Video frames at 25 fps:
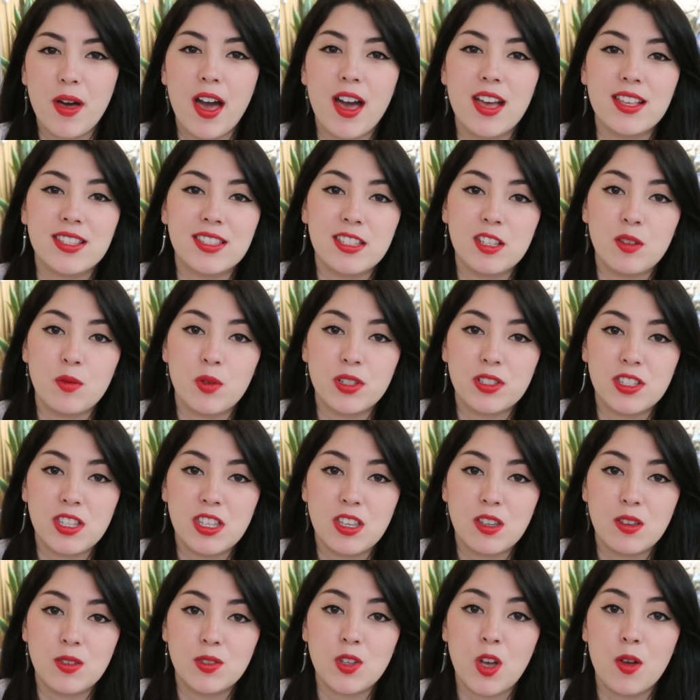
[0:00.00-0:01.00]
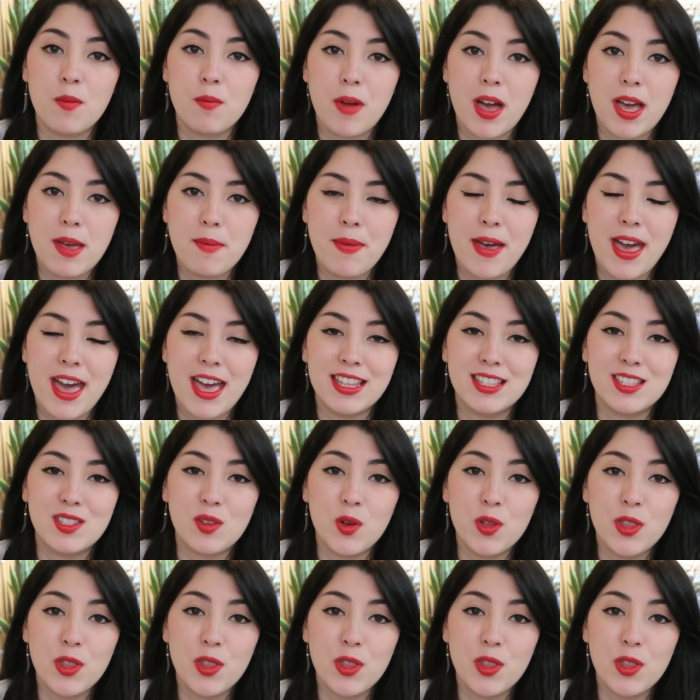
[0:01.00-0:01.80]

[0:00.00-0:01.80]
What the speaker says: personally want to use on my pets.